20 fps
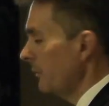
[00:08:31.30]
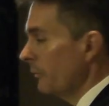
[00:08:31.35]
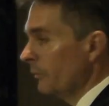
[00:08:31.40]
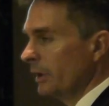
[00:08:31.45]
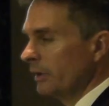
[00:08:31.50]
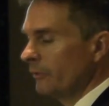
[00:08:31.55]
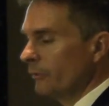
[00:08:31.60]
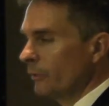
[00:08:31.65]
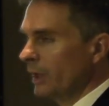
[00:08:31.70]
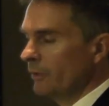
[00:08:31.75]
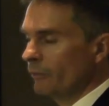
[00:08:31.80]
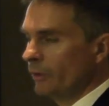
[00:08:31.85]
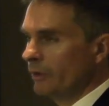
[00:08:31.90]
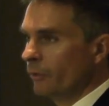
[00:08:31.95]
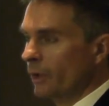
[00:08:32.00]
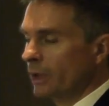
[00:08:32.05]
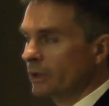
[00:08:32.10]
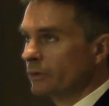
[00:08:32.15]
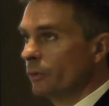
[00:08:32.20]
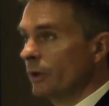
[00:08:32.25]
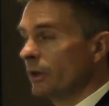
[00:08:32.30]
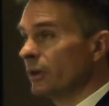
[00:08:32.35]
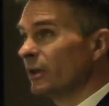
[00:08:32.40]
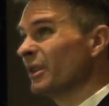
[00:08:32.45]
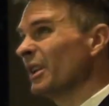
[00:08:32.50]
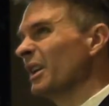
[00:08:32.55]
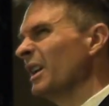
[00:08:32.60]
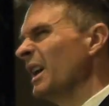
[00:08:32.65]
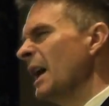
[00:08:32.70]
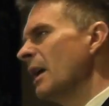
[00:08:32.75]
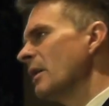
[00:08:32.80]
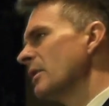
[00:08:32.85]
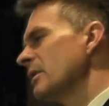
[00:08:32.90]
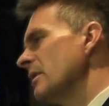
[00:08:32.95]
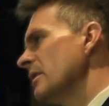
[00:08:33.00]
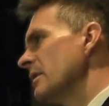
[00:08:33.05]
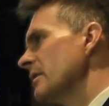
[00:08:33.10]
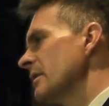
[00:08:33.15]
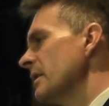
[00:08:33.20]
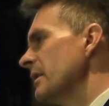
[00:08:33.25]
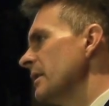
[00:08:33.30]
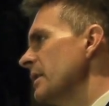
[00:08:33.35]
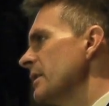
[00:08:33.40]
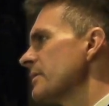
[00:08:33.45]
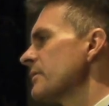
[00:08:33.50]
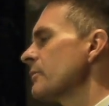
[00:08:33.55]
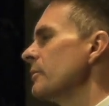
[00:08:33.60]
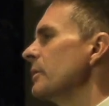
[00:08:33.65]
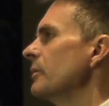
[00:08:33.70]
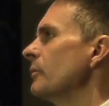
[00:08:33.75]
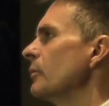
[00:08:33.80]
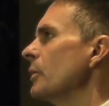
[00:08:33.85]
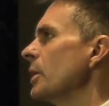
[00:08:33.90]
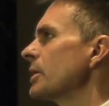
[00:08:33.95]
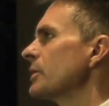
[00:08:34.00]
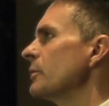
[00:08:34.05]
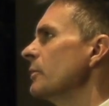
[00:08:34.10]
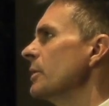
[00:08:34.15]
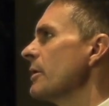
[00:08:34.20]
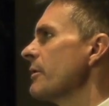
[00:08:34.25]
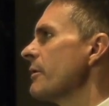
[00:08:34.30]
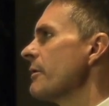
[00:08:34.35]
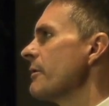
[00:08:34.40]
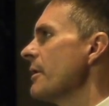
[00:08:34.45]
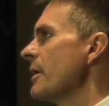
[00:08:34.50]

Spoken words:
when we worked with Alcon on this, we worked with